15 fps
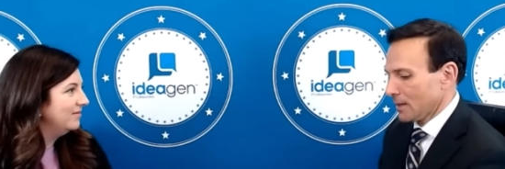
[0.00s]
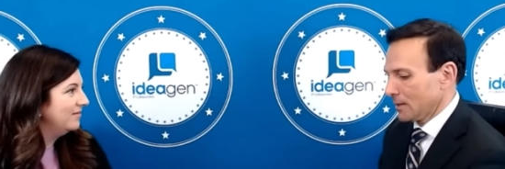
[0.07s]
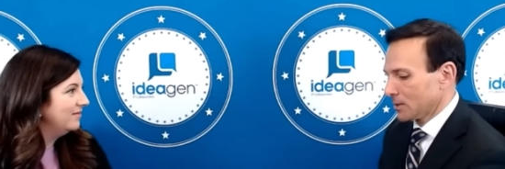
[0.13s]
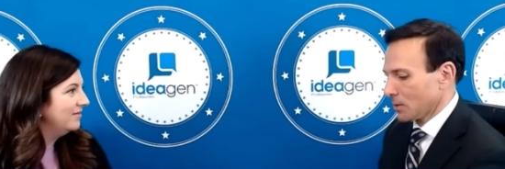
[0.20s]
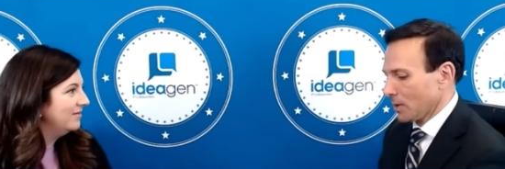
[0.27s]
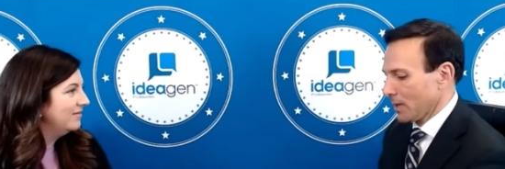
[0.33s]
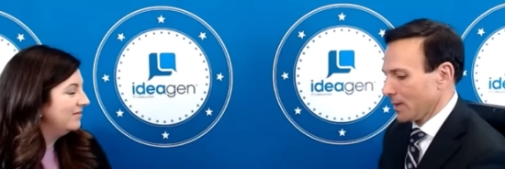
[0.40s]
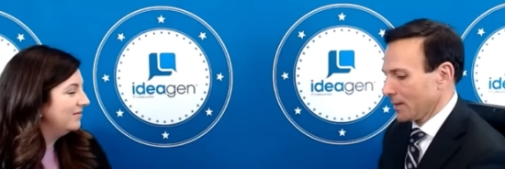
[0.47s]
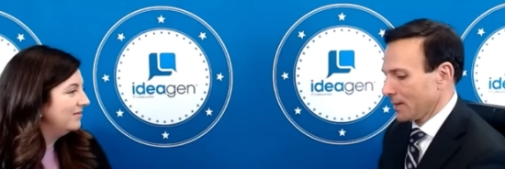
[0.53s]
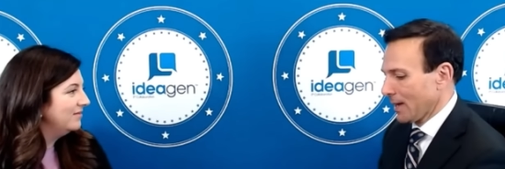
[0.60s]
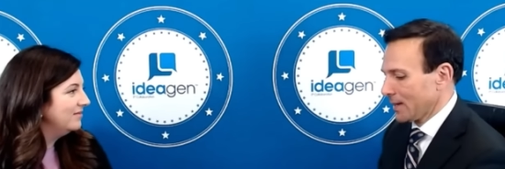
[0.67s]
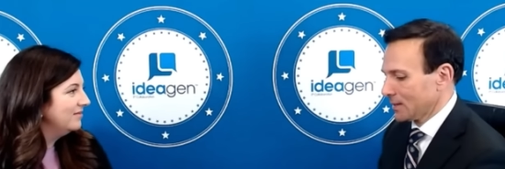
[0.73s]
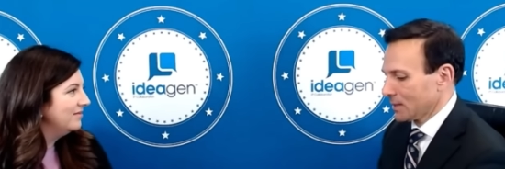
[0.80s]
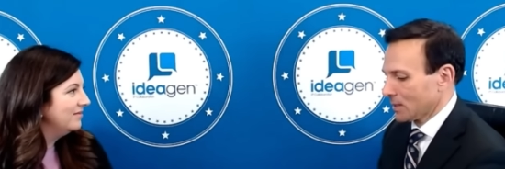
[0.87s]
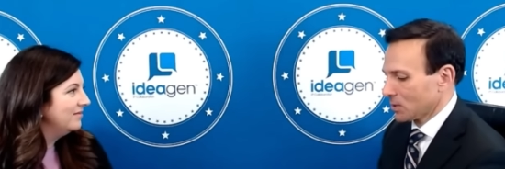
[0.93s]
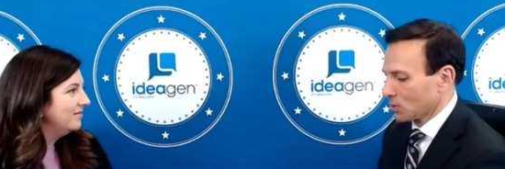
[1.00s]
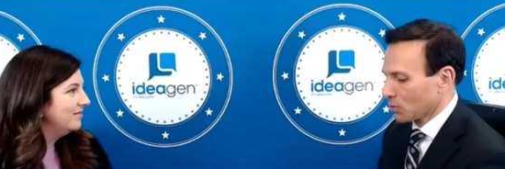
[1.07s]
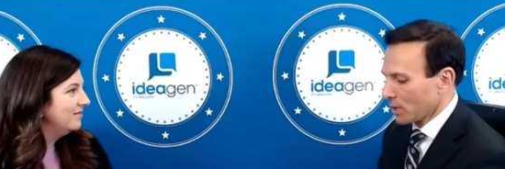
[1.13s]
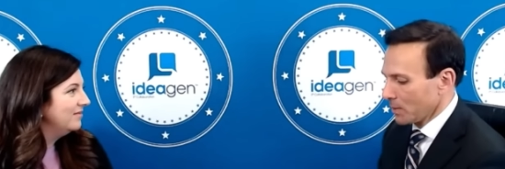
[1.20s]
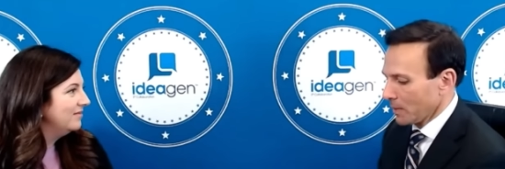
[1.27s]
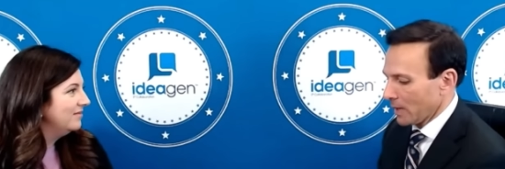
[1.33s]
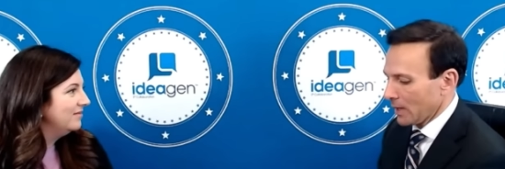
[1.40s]
Speaker 1: And so I think that is
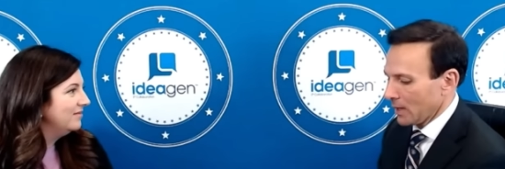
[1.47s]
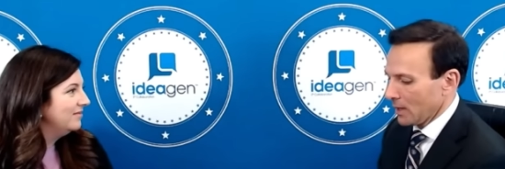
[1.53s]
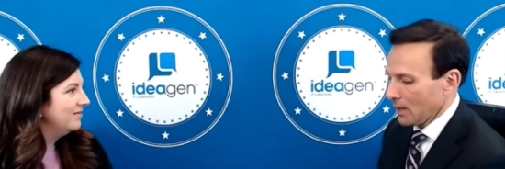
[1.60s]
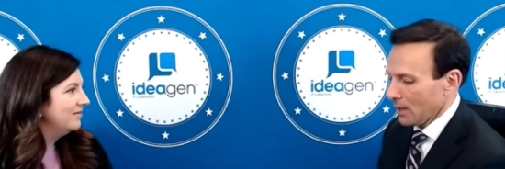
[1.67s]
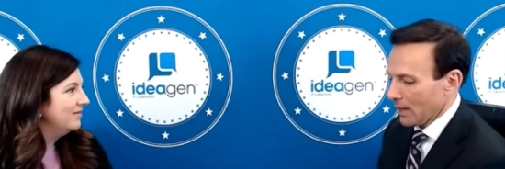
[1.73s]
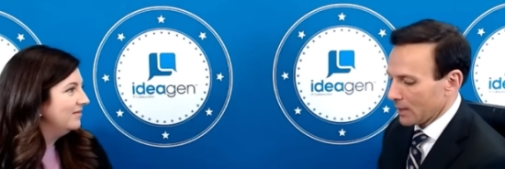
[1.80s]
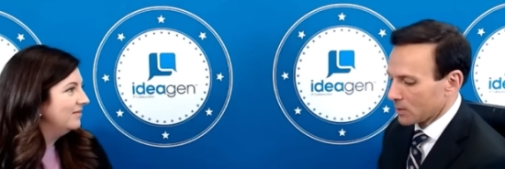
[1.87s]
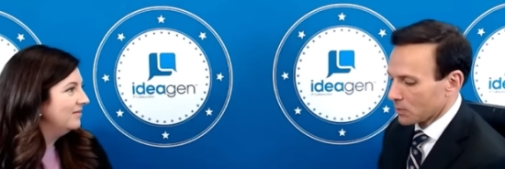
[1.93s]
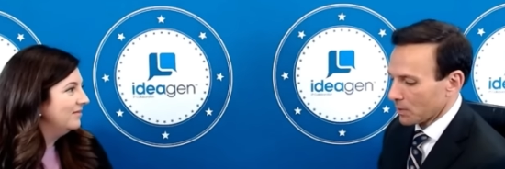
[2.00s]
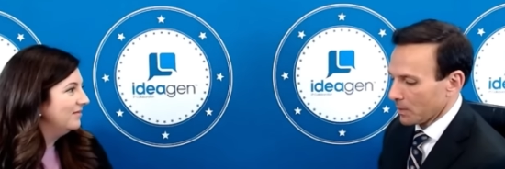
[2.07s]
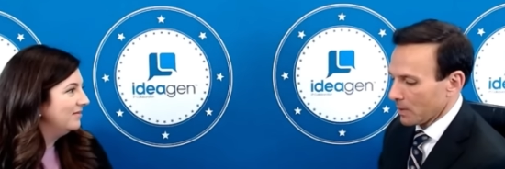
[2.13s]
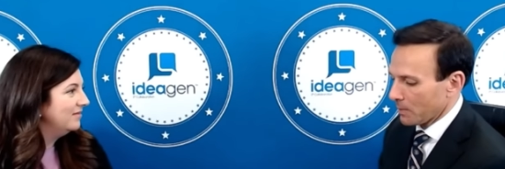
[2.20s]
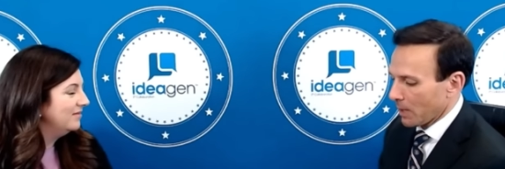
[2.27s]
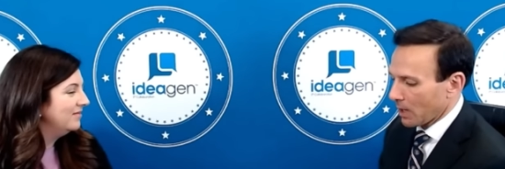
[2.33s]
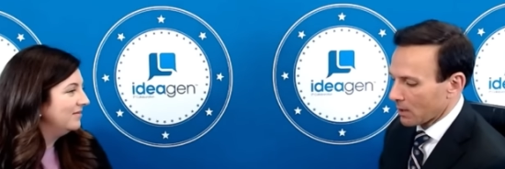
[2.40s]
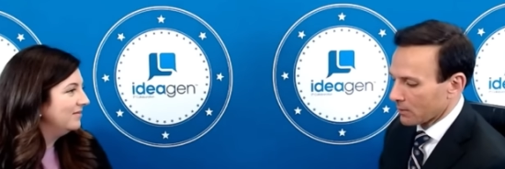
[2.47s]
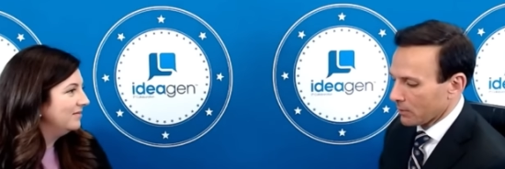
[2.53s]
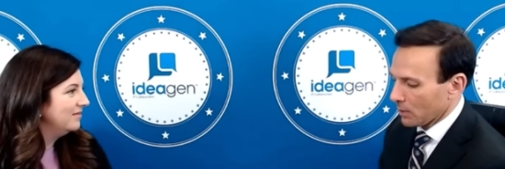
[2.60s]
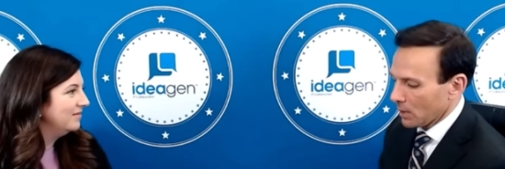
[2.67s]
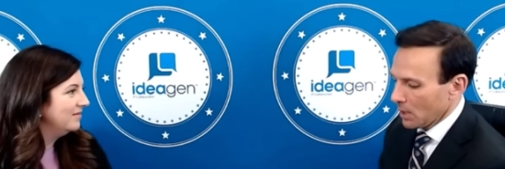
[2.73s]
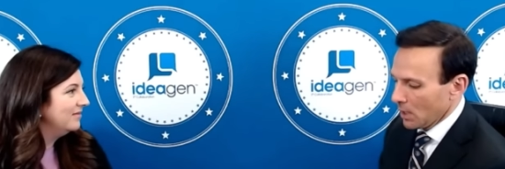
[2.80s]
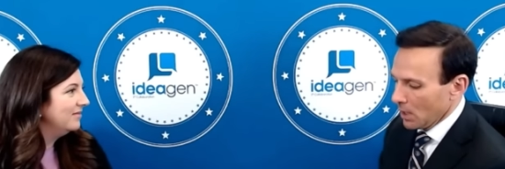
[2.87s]
extremely, extremely
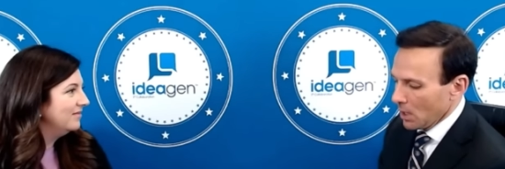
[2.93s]
powerful.